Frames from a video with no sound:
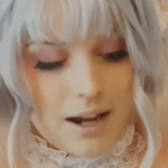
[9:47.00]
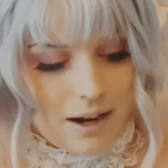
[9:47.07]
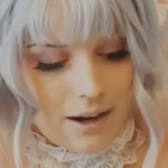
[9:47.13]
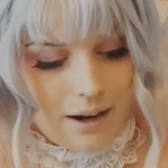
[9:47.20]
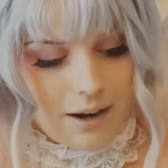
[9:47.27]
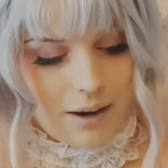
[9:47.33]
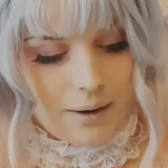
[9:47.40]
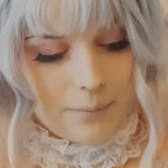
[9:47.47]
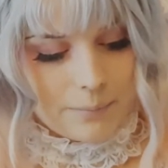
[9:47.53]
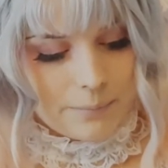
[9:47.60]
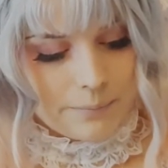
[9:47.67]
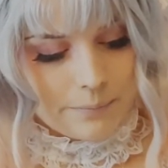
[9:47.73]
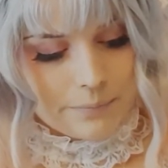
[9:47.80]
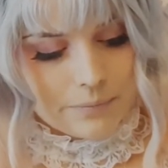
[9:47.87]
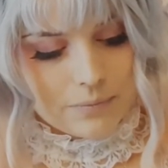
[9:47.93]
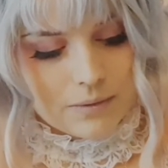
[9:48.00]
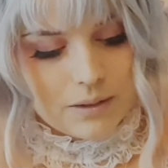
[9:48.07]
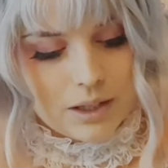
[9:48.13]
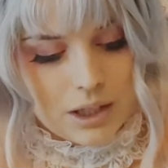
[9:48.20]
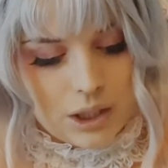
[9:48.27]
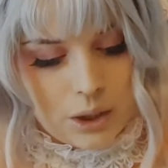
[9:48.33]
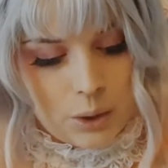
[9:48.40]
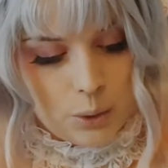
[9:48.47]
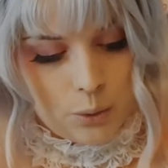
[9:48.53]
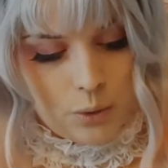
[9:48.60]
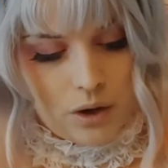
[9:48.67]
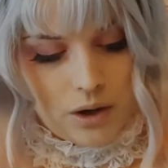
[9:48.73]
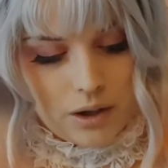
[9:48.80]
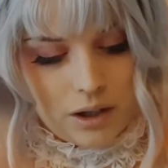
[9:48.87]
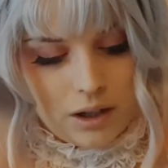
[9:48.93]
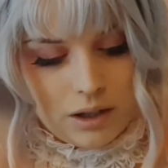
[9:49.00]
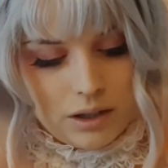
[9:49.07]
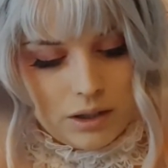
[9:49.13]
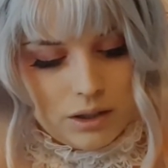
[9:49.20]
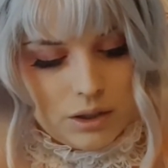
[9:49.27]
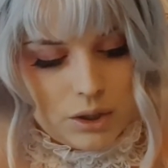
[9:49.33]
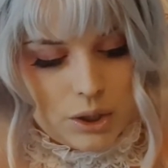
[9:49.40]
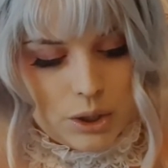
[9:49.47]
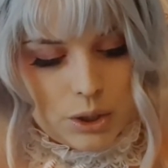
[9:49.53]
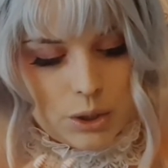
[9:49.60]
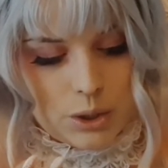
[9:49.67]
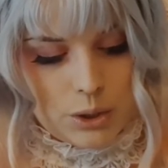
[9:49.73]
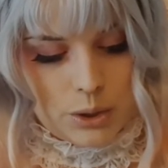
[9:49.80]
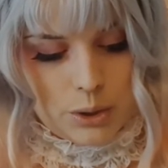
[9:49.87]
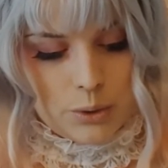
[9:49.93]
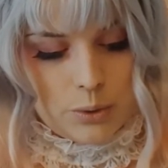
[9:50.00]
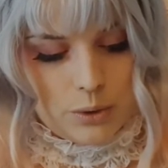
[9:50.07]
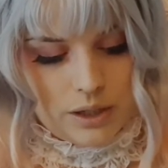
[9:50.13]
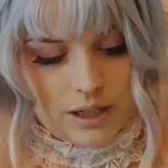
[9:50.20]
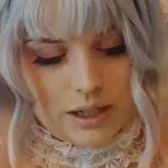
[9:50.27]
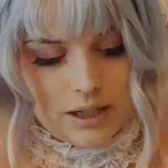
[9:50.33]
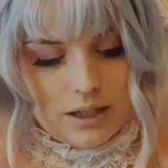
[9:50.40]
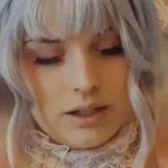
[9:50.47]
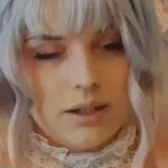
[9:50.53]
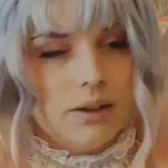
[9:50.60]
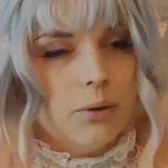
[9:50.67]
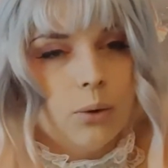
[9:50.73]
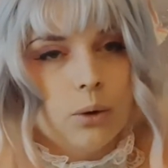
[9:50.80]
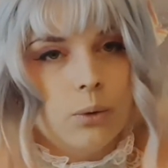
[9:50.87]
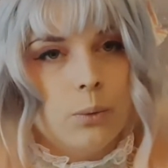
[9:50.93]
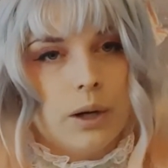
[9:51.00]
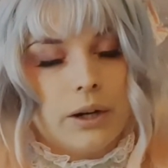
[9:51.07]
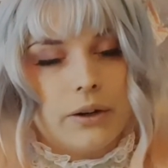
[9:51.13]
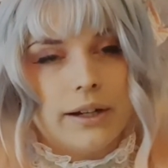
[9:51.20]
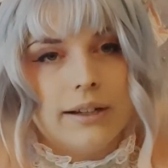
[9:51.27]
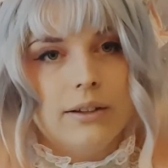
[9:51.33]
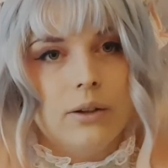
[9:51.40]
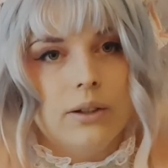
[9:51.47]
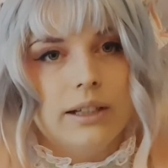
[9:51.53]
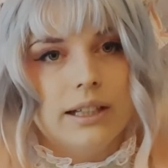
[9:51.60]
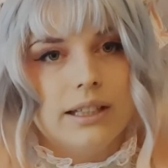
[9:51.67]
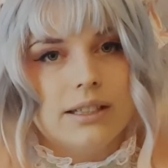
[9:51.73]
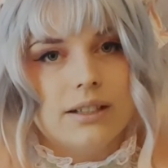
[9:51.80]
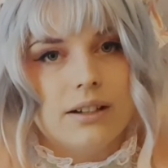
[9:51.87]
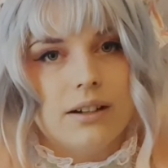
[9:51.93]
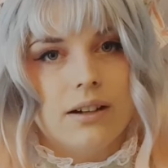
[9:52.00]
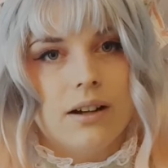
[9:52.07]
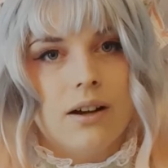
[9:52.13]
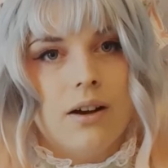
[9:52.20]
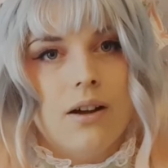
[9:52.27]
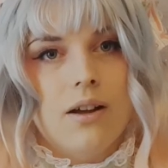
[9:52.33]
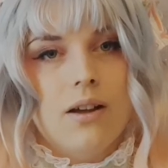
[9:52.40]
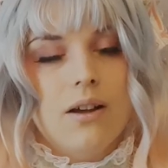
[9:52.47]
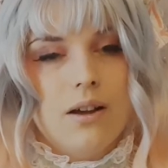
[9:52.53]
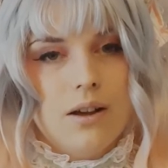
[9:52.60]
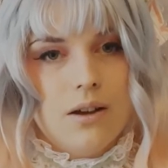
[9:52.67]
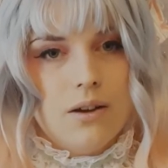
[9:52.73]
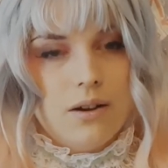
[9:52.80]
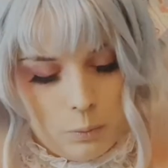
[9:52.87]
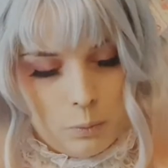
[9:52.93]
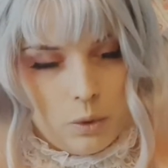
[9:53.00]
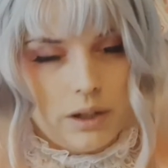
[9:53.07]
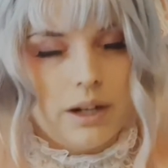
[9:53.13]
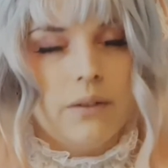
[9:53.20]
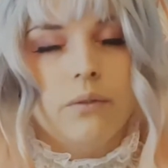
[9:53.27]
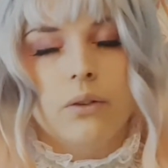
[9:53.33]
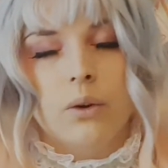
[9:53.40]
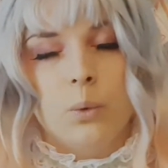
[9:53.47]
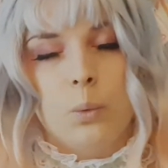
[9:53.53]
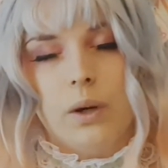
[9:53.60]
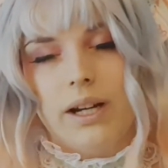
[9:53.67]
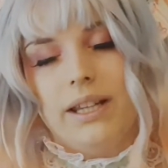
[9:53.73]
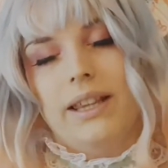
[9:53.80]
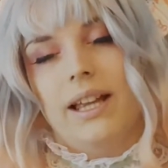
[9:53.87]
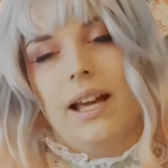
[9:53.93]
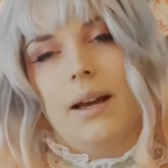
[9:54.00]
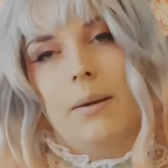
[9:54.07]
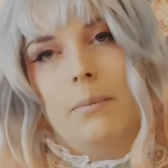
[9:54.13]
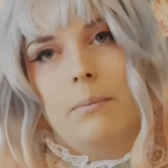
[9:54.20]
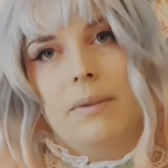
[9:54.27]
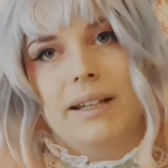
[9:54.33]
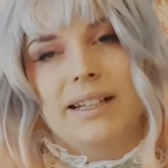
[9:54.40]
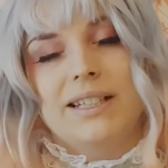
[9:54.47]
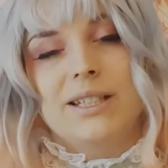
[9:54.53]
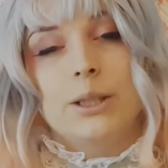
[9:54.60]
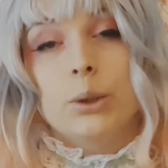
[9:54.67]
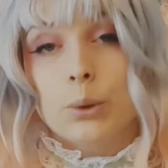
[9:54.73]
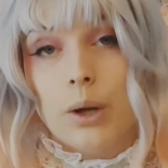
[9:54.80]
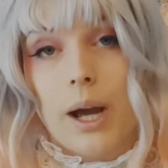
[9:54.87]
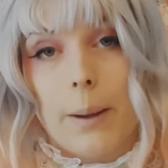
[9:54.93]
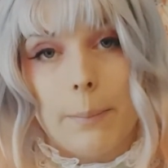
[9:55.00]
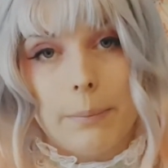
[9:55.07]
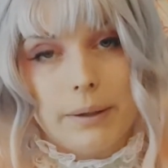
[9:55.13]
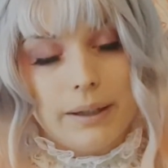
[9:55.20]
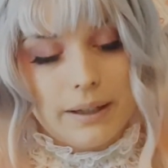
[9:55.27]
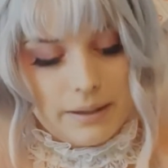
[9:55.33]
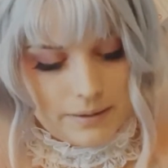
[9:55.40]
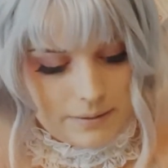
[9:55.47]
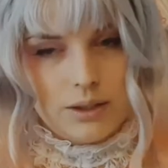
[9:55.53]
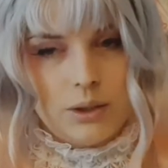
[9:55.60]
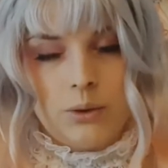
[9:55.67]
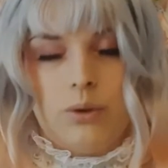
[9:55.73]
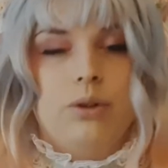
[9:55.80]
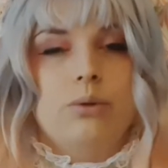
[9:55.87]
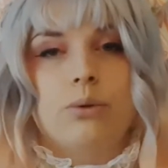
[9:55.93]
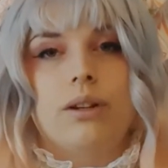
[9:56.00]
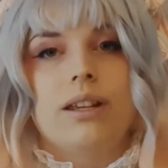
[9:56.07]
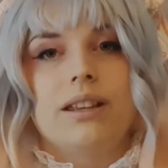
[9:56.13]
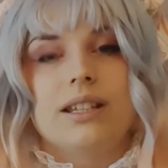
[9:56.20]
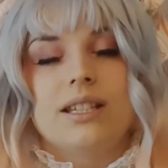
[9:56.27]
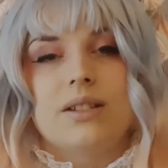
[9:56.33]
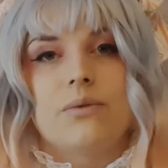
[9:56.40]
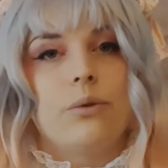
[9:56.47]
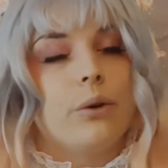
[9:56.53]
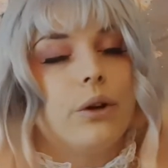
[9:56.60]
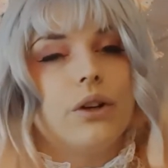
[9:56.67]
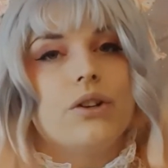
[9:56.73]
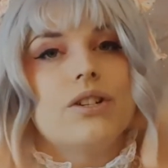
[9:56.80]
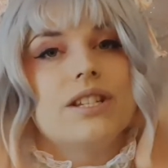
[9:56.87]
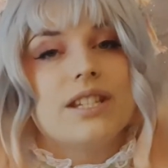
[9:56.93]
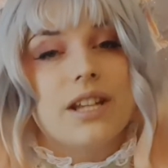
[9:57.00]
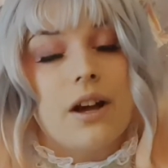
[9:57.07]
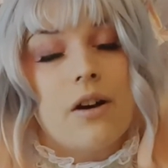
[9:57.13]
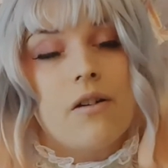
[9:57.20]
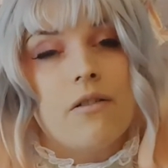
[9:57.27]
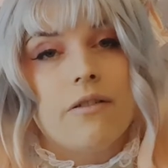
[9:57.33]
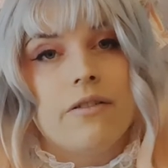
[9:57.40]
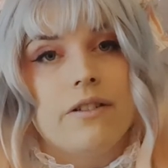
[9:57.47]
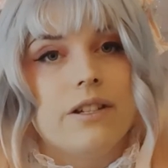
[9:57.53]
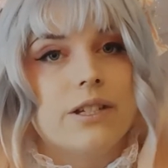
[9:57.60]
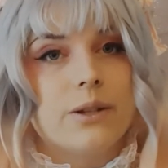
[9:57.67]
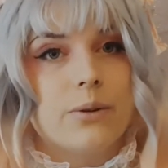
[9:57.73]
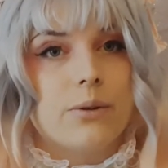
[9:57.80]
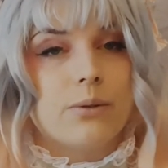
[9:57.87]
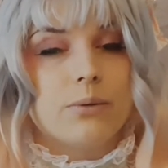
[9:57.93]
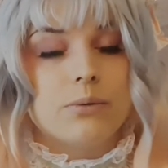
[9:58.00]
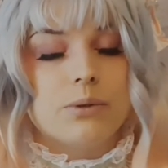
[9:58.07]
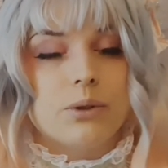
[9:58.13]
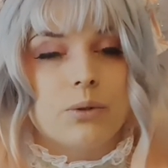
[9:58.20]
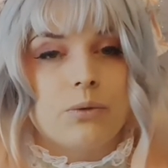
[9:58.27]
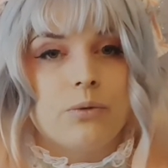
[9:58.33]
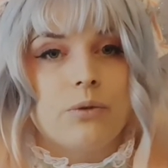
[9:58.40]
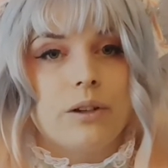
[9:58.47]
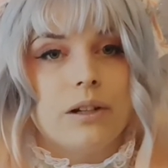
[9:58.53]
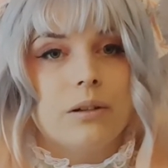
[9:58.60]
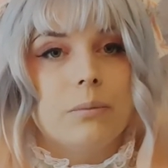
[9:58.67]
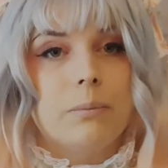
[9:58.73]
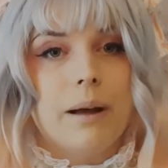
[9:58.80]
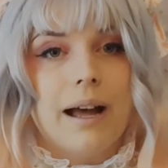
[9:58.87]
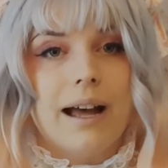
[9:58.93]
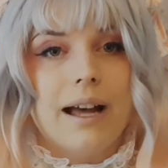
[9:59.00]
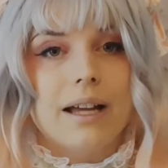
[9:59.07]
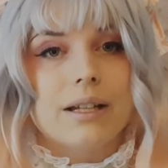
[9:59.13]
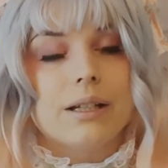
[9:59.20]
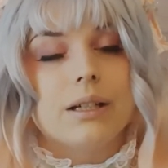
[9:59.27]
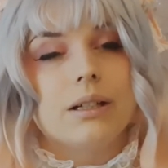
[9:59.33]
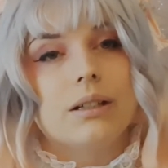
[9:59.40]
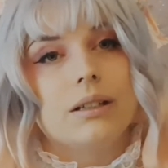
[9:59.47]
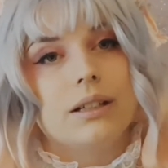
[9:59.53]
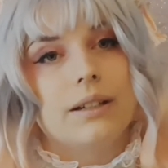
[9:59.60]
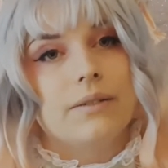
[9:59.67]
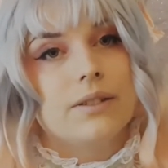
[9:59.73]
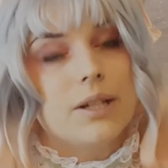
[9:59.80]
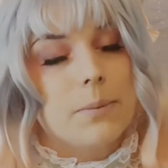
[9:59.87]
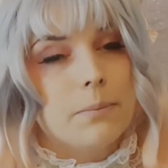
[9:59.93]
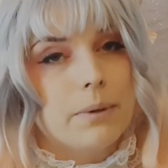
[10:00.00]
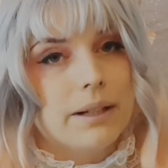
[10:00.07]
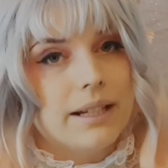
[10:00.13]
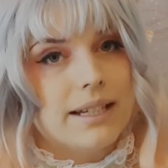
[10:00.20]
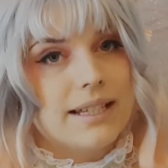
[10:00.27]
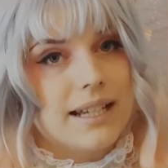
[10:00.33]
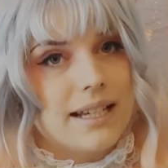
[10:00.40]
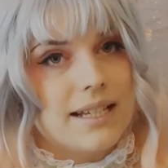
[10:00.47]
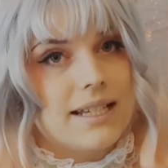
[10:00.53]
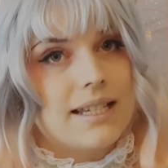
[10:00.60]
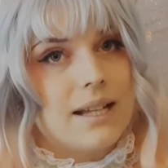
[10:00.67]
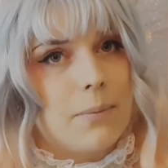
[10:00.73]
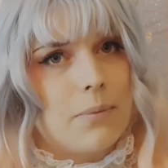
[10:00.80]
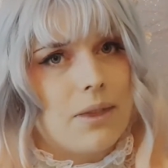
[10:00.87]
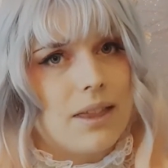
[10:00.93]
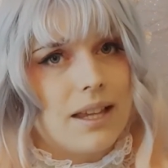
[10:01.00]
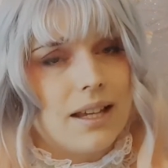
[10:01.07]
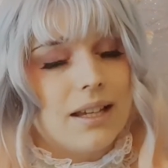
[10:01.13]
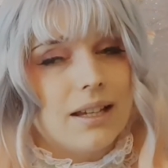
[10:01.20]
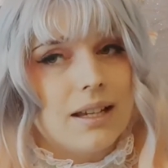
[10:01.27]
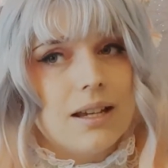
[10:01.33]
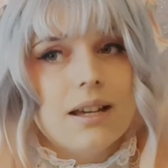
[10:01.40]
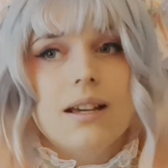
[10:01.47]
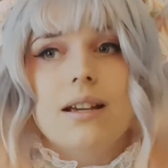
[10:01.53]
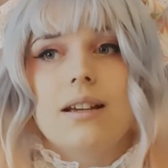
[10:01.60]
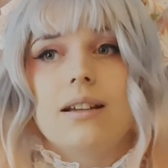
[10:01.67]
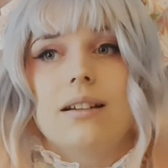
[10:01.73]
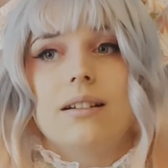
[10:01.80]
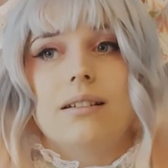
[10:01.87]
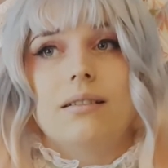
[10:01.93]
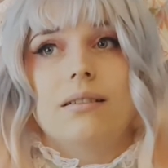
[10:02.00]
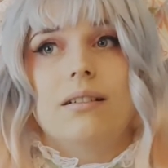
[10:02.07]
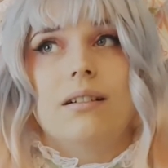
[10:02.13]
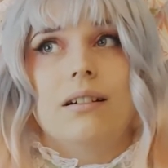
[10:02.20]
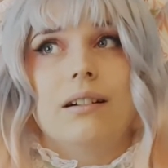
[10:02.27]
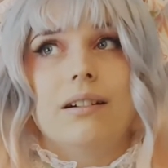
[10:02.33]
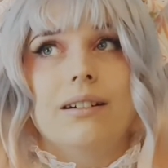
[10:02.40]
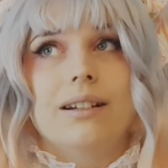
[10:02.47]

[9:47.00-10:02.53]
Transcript: Um, you are doing or wearing Lolita whatever way that makes you happy. You're doing this for yourself, so don't feel bad if somebody says something uh,